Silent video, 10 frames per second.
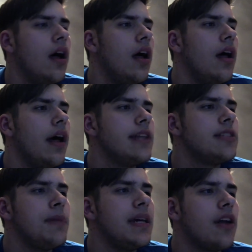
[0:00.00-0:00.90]
it's
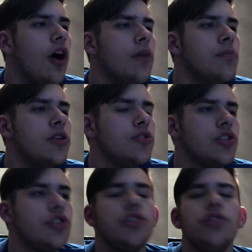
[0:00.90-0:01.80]
been
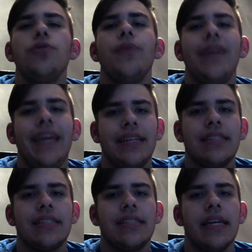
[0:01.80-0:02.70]
almost two weeks
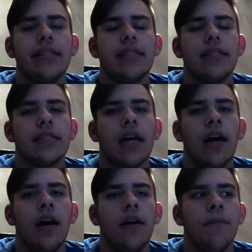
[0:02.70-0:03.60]
since
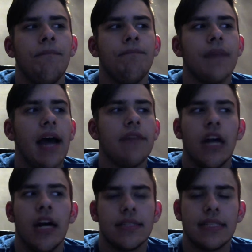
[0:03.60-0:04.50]
um, I've
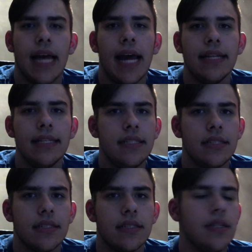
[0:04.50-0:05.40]
gone
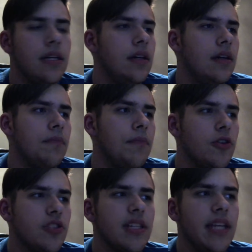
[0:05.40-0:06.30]
silent
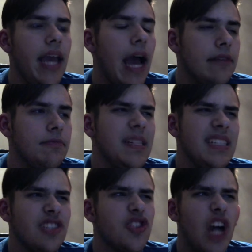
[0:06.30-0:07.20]
Mostly, I've
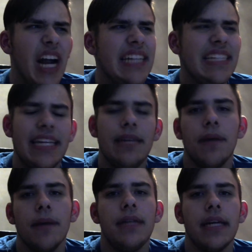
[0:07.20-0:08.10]
been trying to keep
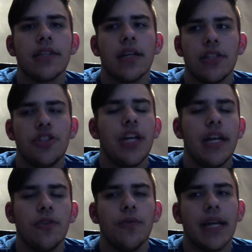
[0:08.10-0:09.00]
updates on the
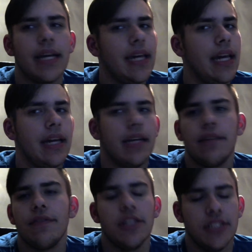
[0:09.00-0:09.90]
channel when I can,
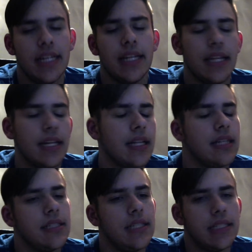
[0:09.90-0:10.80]
if there's anything
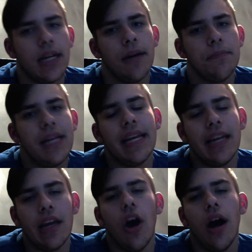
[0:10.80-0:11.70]
that needs
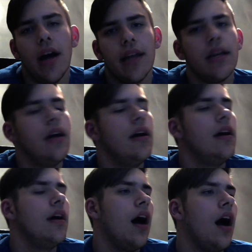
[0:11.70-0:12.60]
updating on.
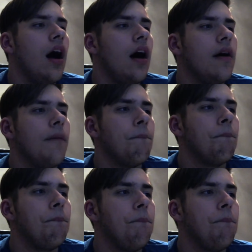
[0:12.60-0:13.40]
Um,